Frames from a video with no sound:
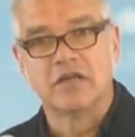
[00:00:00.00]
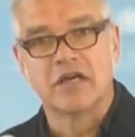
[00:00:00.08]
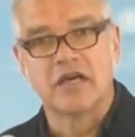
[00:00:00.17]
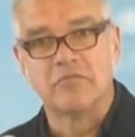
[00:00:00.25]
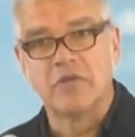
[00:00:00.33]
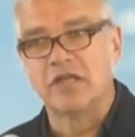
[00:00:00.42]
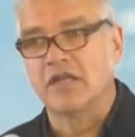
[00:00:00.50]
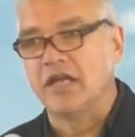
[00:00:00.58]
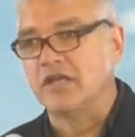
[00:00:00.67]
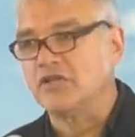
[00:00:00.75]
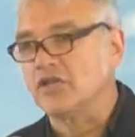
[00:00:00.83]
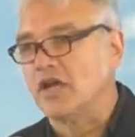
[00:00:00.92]
men
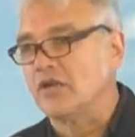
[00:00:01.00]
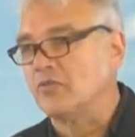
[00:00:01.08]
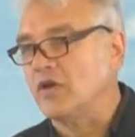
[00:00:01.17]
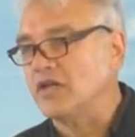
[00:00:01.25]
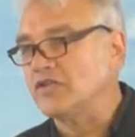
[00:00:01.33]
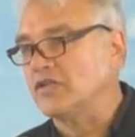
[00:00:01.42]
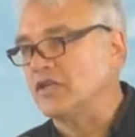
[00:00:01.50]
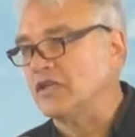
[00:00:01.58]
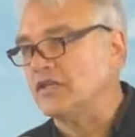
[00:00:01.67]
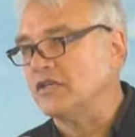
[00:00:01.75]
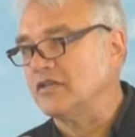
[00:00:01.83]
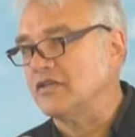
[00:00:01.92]
like John Wesley
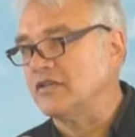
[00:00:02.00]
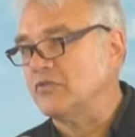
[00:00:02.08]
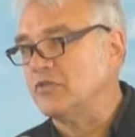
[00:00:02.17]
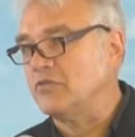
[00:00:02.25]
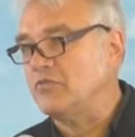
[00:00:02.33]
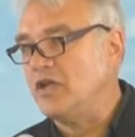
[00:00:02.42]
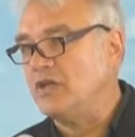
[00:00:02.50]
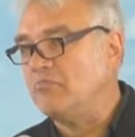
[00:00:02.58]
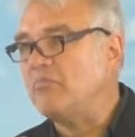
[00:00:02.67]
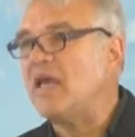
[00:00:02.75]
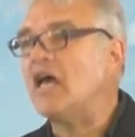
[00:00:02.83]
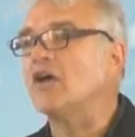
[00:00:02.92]
would be
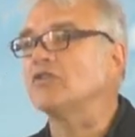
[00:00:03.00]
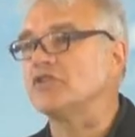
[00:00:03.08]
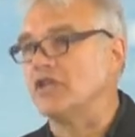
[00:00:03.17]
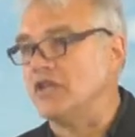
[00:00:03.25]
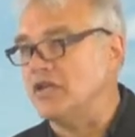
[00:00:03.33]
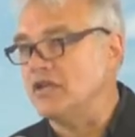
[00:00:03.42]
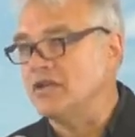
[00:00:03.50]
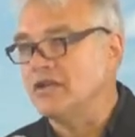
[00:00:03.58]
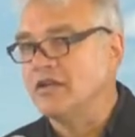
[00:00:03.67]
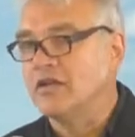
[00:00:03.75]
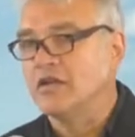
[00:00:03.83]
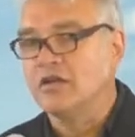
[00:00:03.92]
pelted
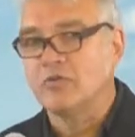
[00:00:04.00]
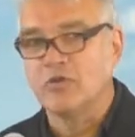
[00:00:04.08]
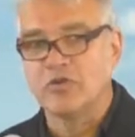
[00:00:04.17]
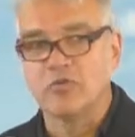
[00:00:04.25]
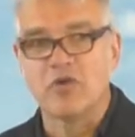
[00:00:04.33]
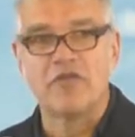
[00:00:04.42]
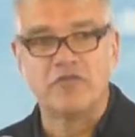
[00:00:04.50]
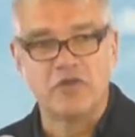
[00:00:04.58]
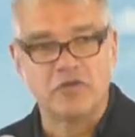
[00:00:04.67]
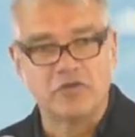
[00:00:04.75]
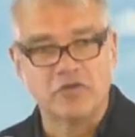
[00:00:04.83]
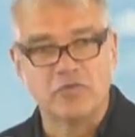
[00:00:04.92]
with
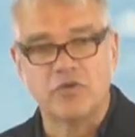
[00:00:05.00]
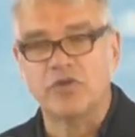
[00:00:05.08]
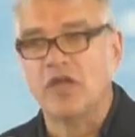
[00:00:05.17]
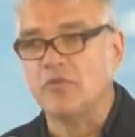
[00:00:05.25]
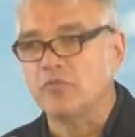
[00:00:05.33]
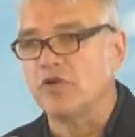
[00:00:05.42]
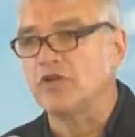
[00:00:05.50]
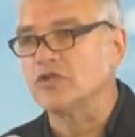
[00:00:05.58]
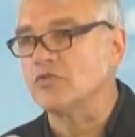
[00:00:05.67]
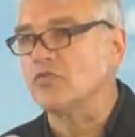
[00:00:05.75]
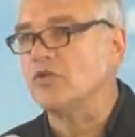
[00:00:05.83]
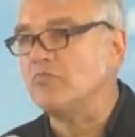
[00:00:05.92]
refuse when they
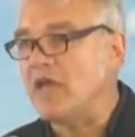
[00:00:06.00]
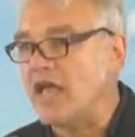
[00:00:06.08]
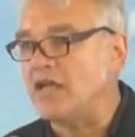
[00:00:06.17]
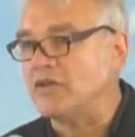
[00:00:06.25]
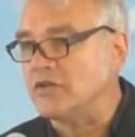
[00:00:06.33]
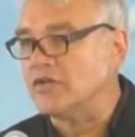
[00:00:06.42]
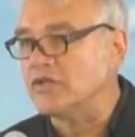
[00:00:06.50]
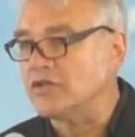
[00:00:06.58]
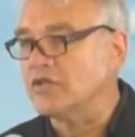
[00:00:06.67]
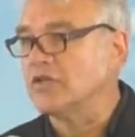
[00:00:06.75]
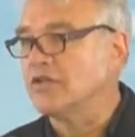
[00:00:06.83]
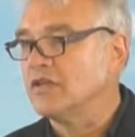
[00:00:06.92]
preached
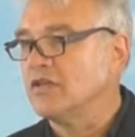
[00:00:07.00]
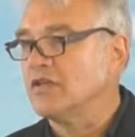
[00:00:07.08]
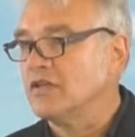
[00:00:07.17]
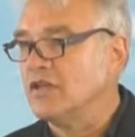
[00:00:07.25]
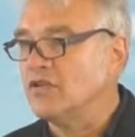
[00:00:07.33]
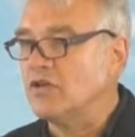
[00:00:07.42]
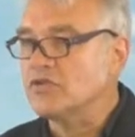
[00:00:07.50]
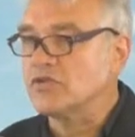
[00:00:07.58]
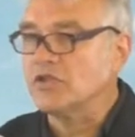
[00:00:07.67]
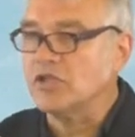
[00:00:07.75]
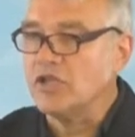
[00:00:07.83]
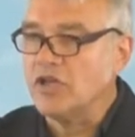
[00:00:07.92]
repentance in those
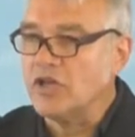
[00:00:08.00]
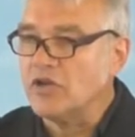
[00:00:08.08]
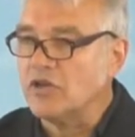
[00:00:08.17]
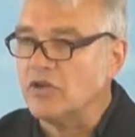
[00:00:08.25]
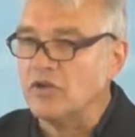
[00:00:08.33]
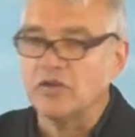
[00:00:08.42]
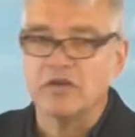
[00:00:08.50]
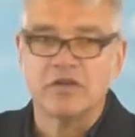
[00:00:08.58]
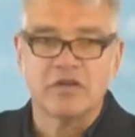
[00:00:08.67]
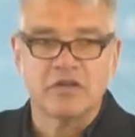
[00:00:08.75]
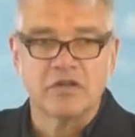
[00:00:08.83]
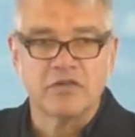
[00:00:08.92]
little
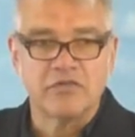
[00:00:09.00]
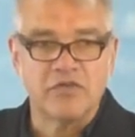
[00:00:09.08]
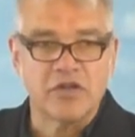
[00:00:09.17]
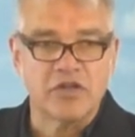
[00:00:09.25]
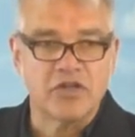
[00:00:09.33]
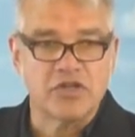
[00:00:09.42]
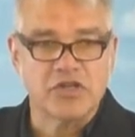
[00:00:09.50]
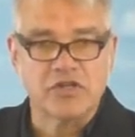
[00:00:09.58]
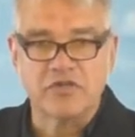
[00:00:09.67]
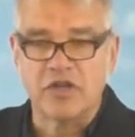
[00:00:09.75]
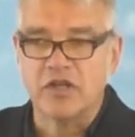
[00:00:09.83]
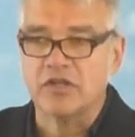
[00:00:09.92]
villages
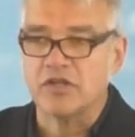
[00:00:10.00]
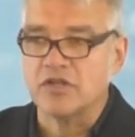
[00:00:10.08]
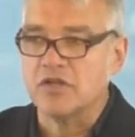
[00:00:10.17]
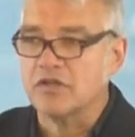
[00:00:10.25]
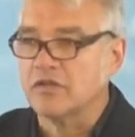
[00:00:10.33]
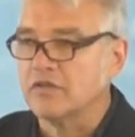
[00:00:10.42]
of England,